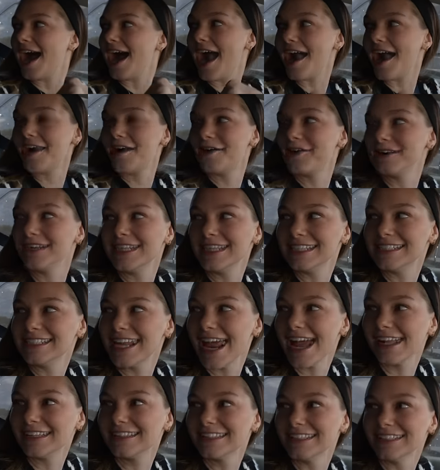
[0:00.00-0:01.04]
I don't need to
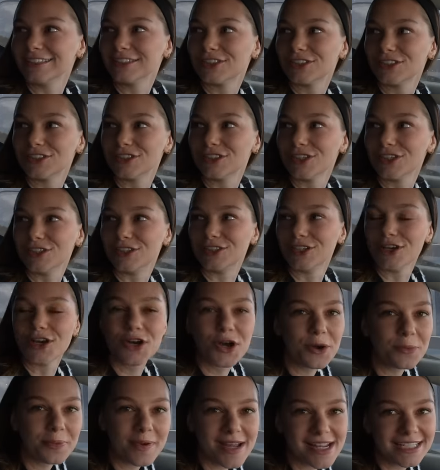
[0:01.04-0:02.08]
take this
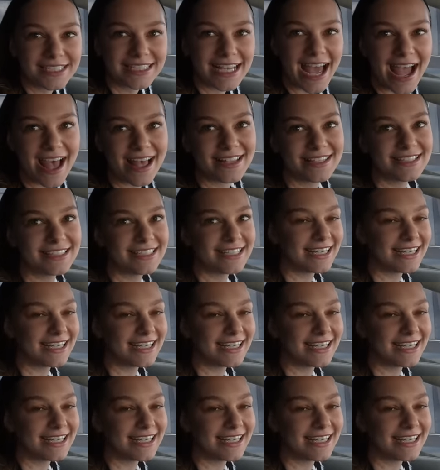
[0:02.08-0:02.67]
stupid test